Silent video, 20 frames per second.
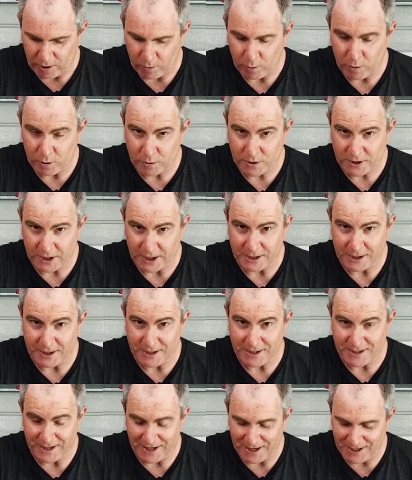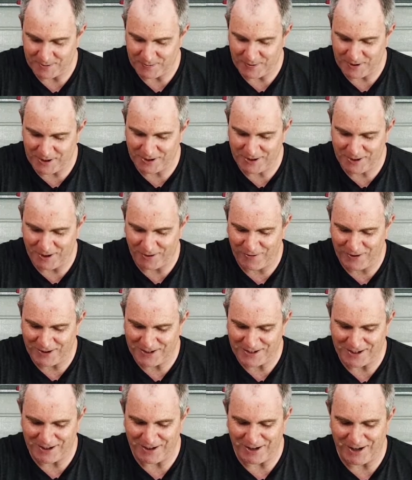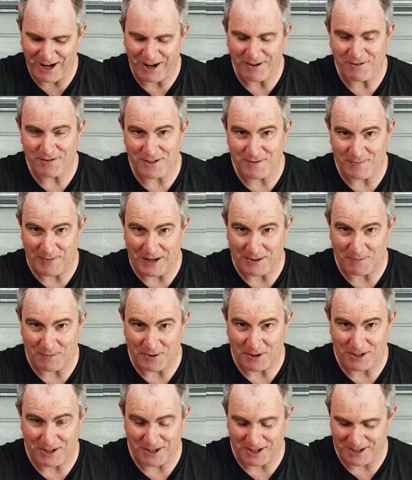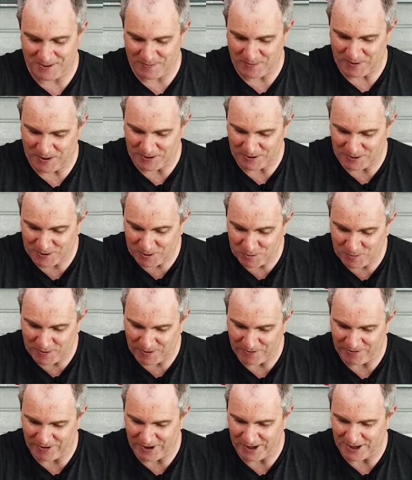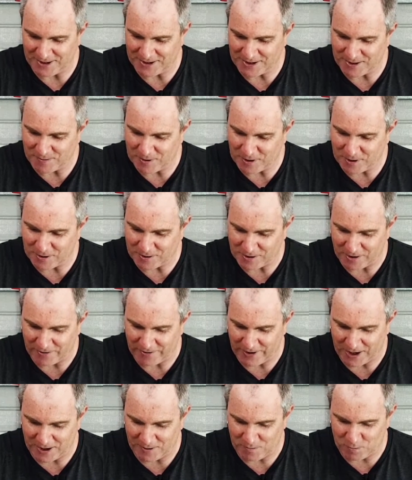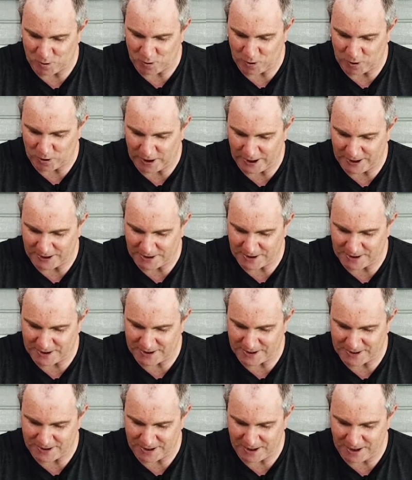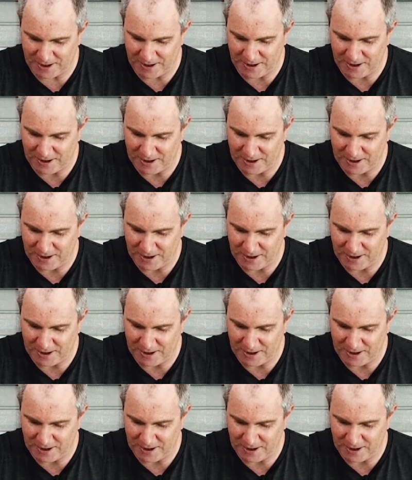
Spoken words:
touch the settings because obviously I have to make my shutter speed a little bit faster because I've added more light to the scene.